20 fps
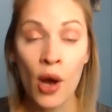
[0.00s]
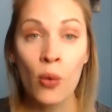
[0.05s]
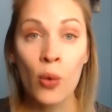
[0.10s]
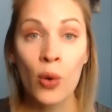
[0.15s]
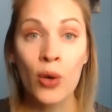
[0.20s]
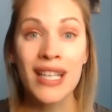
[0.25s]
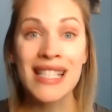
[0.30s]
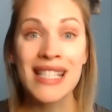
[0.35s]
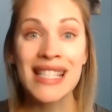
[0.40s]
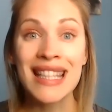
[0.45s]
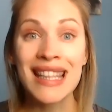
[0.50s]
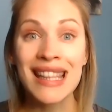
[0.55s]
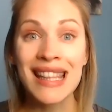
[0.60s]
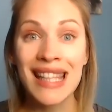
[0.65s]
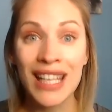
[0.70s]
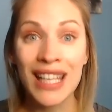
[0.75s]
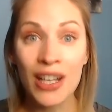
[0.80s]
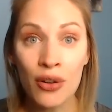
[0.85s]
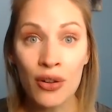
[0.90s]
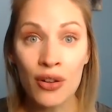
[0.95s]
work as
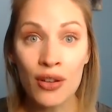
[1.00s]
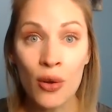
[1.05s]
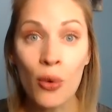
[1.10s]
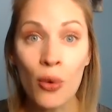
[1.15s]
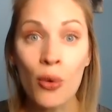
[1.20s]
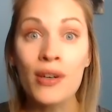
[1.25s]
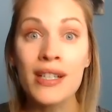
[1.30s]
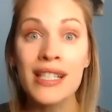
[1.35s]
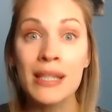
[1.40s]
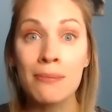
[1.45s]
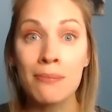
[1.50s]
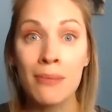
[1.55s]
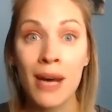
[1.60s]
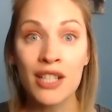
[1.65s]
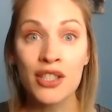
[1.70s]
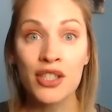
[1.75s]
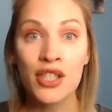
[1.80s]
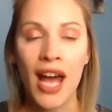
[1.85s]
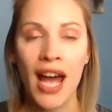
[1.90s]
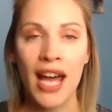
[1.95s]
little or as
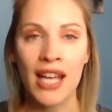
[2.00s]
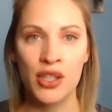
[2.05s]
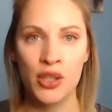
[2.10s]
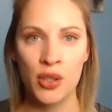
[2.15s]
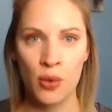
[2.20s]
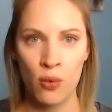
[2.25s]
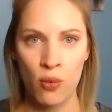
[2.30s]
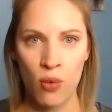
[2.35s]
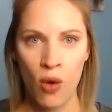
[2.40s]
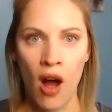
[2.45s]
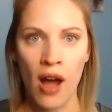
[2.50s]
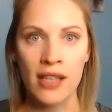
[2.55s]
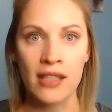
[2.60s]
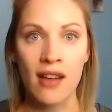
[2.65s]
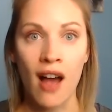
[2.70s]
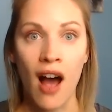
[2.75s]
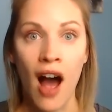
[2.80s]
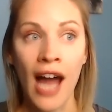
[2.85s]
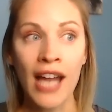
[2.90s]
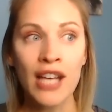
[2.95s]
much as you want.
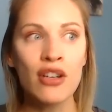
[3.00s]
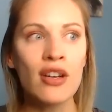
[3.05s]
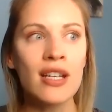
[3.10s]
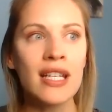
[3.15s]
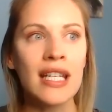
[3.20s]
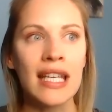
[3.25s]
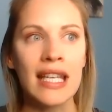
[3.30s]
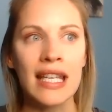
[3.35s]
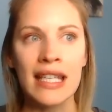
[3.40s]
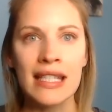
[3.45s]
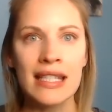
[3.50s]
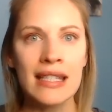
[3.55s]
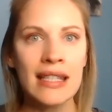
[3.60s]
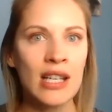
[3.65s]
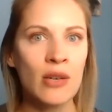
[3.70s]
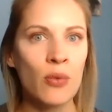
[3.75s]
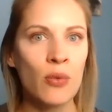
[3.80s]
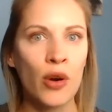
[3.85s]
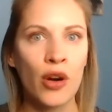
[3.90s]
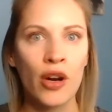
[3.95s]
I could
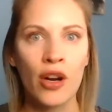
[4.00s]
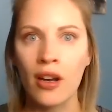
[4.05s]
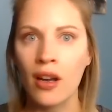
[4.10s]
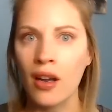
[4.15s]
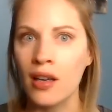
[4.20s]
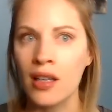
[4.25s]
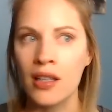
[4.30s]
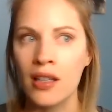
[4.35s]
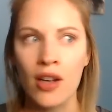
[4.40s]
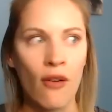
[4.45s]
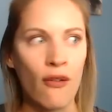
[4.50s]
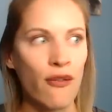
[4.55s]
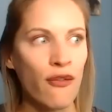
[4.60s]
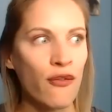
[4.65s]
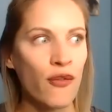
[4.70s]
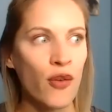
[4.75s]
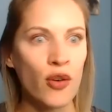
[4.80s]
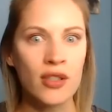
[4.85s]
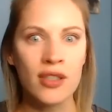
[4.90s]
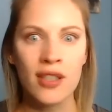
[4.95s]
easily work, you know,
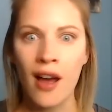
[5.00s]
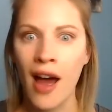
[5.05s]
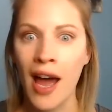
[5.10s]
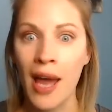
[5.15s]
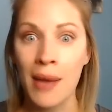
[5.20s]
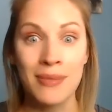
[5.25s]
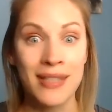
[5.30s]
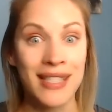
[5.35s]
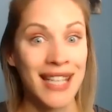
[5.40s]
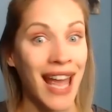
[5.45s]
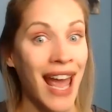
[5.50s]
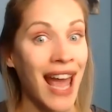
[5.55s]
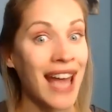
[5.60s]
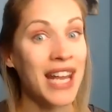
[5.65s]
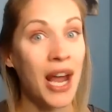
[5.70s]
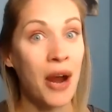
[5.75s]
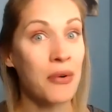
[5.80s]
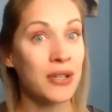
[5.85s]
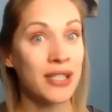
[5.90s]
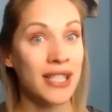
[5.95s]
full time 10
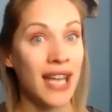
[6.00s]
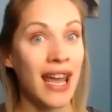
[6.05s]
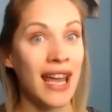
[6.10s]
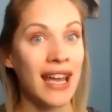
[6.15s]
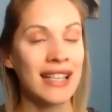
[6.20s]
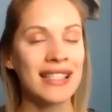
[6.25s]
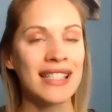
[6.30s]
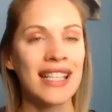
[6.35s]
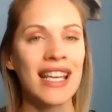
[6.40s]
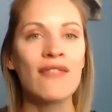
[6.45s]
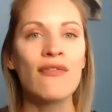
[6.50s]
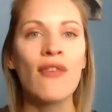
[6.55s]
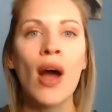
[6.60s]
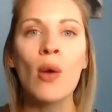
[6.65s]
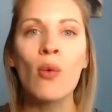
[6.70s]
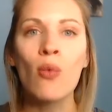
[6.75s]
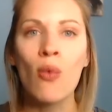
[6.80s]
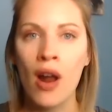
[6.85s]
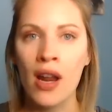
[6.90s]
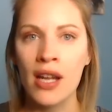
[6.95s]
hour days if I
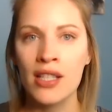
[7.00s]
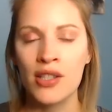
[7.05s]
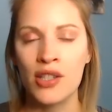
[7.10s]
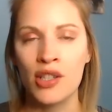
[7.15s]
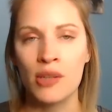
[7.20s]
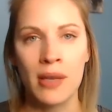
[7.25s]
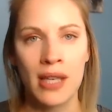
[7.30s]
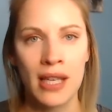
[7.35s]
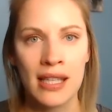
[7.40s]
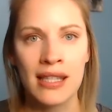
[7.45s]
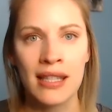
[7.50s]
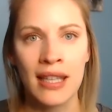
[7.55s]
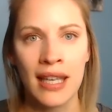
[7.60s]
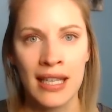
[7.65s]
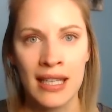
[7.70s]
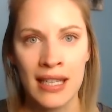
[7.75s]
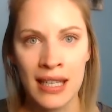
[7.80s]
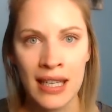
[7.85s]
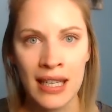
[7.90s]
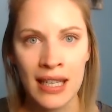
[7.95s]
wanted to because they
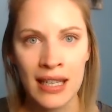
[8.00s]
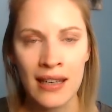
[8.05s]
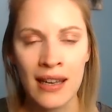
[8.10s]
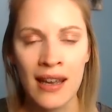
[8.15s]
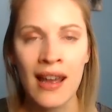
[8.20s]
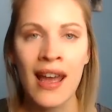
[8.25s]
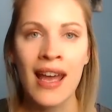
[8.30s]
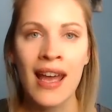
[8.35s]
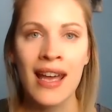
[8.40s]
need